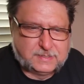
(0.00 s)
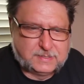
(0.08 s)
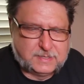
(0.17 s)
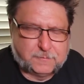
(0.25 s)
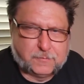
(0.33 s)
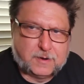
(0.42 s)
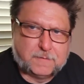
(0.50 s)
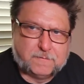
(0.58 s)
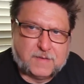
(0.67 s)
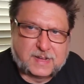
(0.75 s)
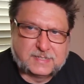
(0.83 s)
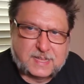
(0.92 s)

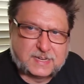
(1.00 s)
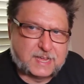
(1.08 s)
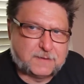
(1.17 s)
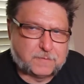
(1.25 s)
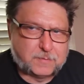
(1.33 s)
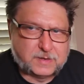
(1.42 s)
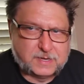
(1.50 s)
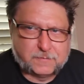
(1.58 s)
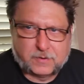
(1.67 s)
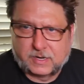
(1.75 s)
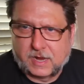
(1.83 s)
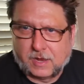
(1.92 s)
effects I get from the
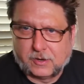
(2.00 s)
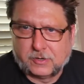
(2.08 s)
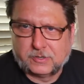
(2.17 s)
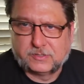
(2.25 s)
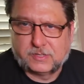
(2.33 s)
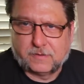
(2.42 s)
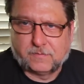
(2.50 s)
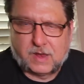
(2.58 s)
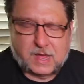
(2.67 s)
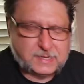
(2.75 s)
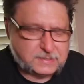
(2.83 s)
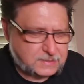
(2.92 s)
different colors of
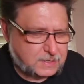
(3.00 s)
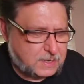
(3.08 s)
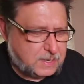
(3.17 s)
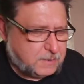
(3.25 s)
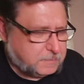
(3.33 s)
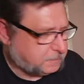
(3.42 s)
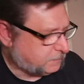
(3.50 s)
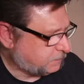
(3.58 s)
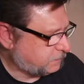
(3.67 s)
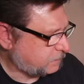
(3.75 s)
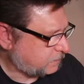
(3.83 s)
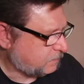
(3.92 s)
lights,
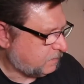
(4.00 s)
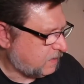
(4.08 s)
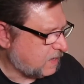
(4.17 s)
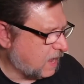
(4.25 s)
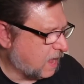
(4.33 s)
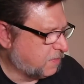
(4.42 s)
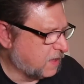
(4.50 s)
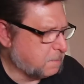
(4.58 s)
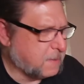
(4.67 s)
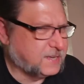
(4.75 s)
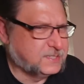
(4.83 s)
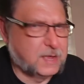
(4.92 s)
I think
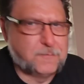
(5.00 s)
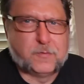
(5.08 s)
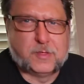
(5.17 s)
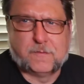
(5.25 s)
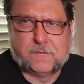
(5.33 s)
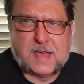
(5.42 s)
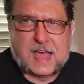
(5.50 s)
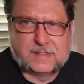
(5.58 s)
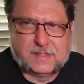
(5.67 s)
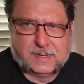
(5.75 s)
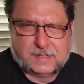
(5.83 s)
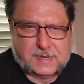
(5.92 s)
makes up for the
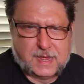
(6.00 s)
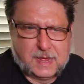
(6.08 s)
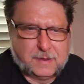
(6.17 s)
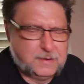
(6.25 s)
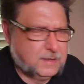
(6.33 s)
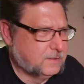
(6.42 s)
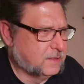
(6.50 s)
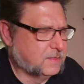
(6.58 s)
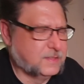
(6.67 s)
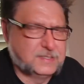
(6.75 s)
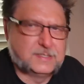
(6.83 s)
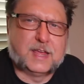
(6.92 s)
fact that that
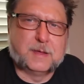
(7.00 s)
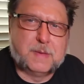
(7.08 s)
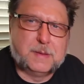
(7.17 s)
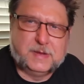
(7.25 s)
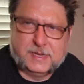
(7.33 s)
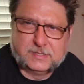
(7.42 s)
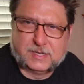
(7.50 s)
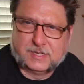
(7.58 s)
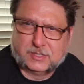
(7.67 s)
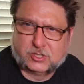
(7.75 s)
this light maybe isn't as